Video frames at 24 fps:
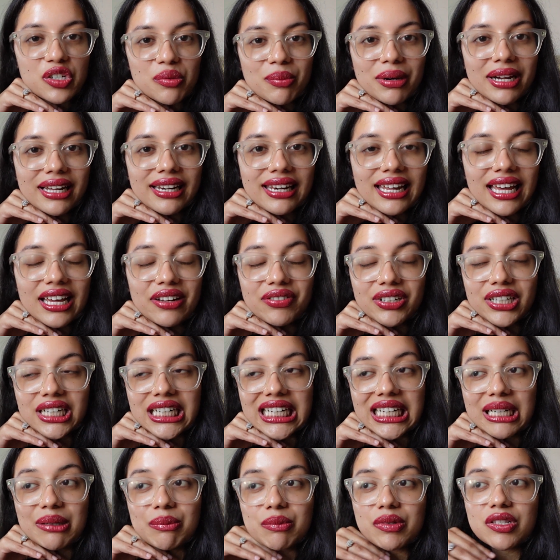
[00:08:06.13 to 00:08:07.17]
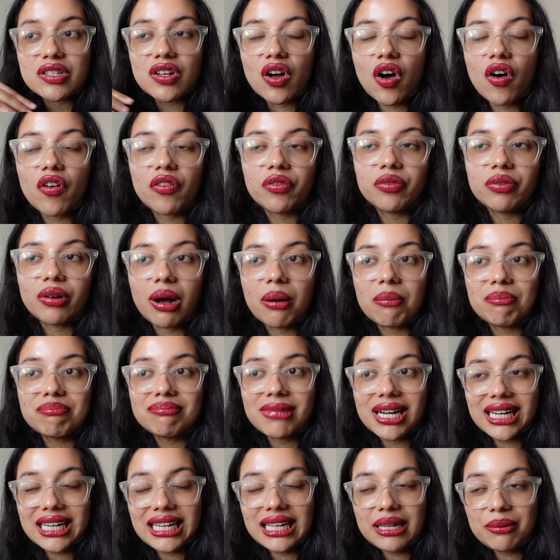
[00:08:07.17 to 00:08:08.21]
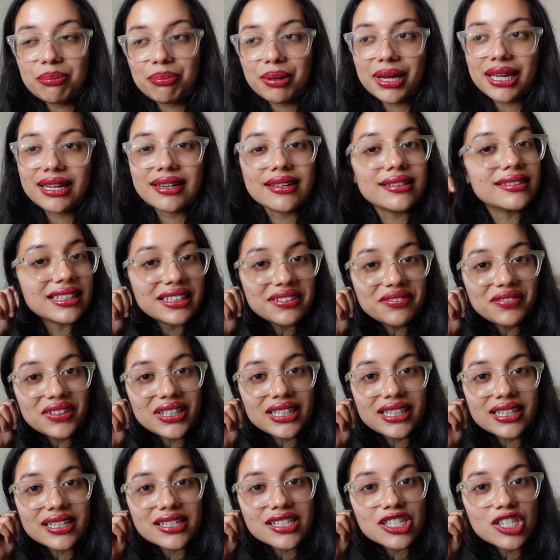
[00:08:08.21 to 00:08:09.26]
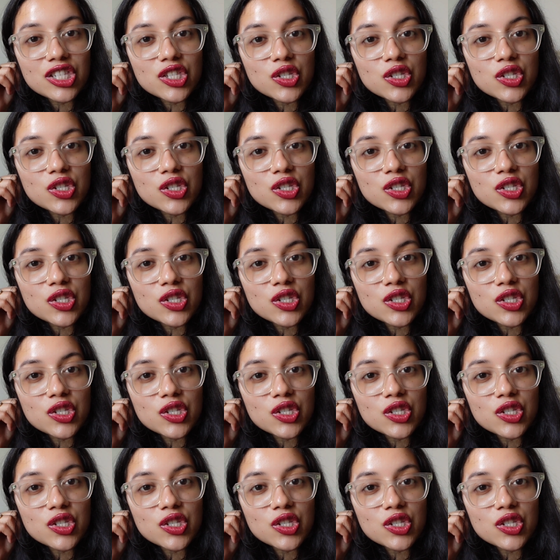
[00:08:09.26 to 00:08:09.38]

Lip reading: to my life in terms of money, pain and convenience.